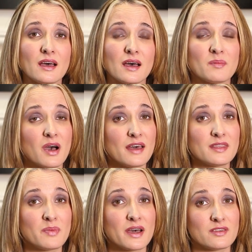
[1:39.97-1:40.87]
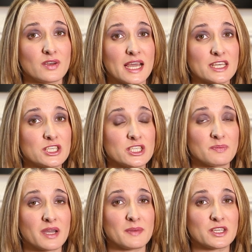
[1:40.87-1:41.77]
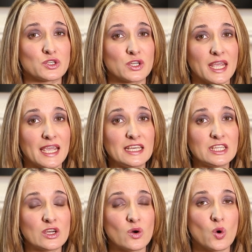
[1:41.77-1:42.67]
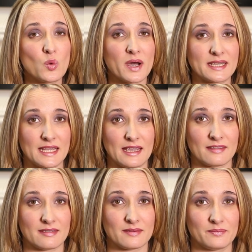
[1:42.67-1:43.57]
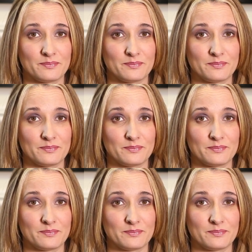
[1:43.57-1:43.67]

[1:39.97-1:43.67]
either by the relationship coming to an end or by death.